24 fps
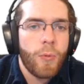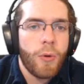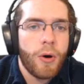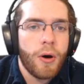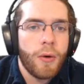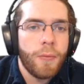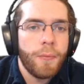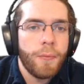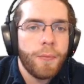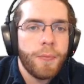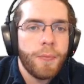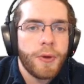
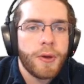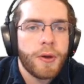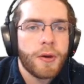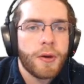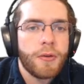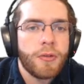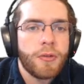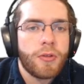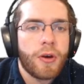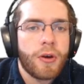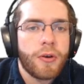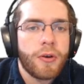Well,
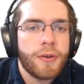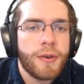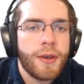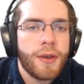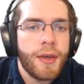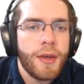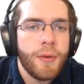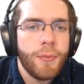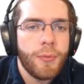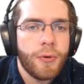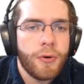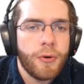because our
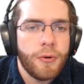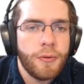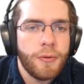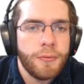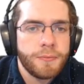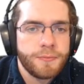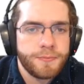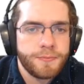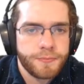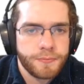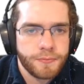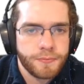table
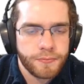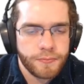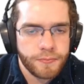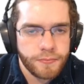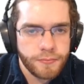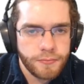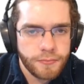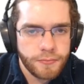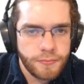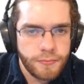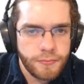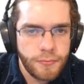
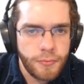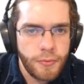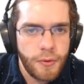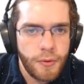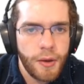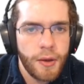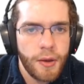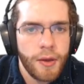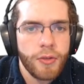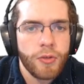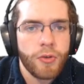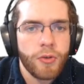
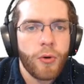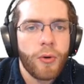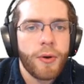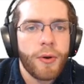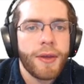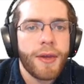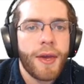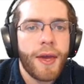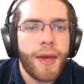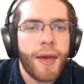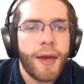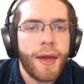is
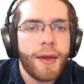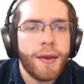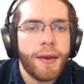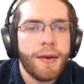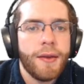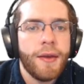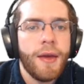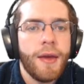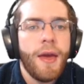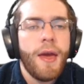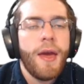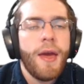going
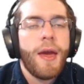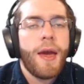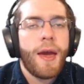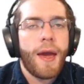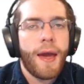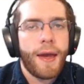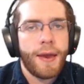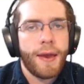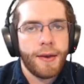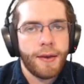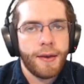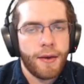ahead
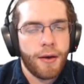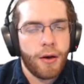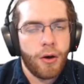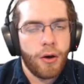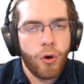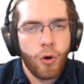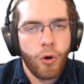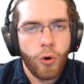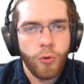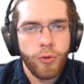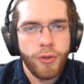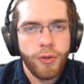and
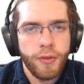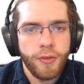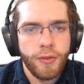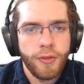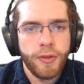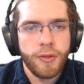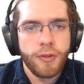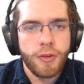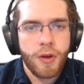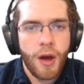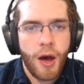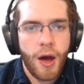holding
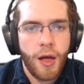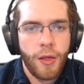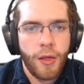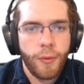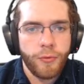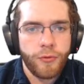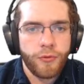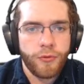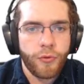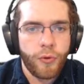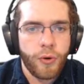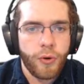these
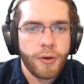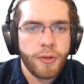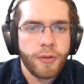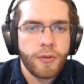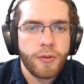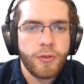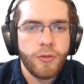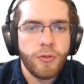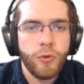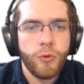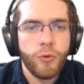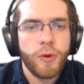columns for
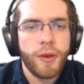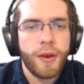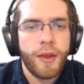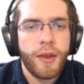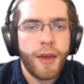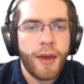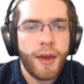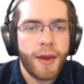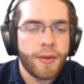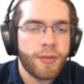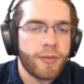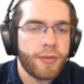us, you can
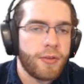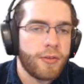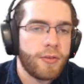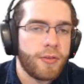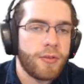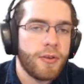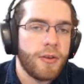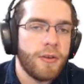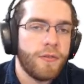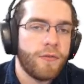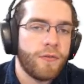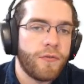
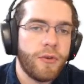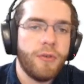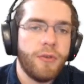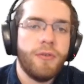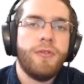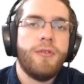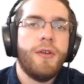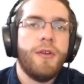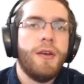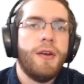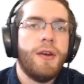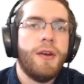access the
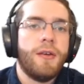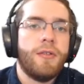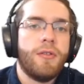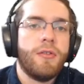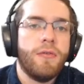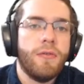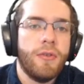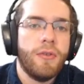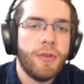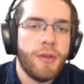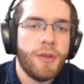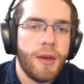first index
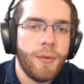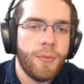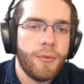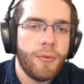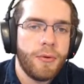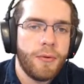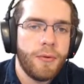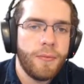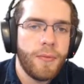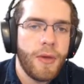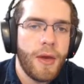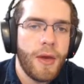of the
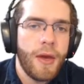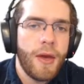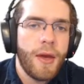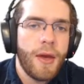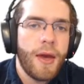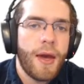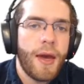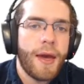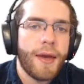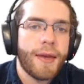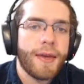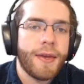table
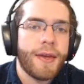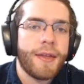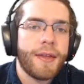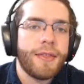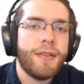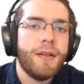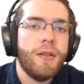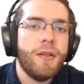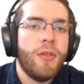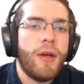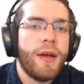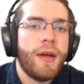and
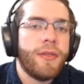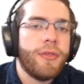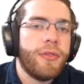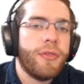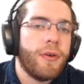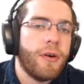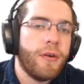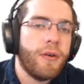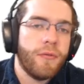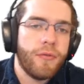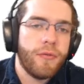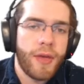get the length
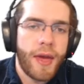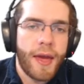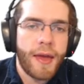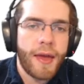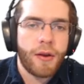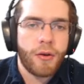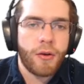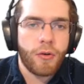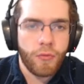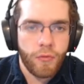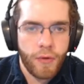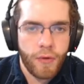of
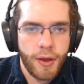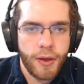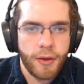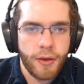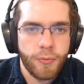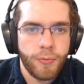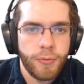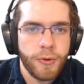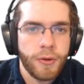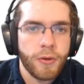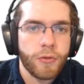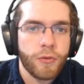that
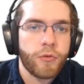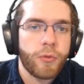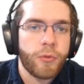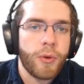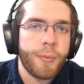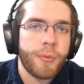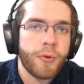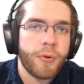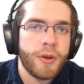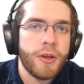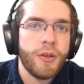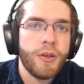array. Because
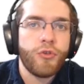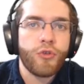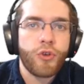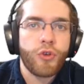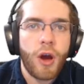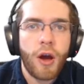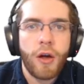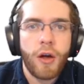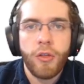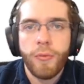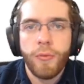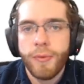remember, each
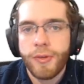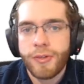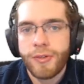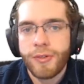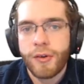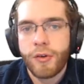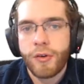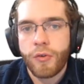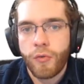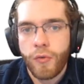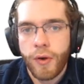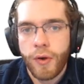column is
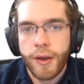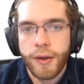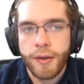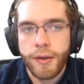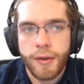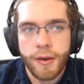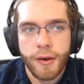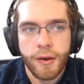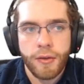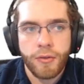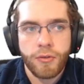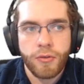an array
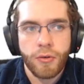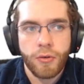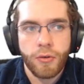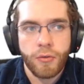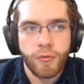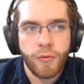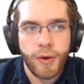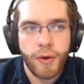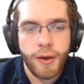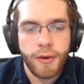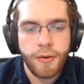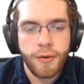in its
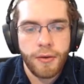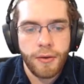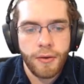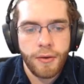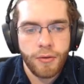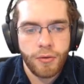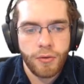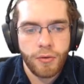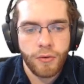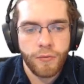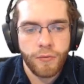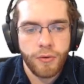own right.
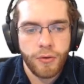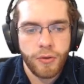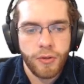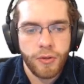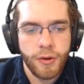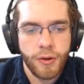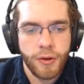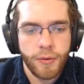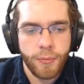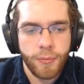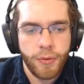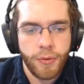So if you
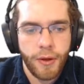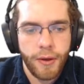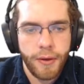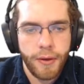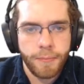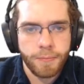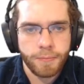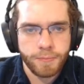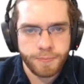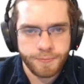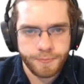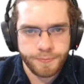click
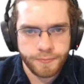play,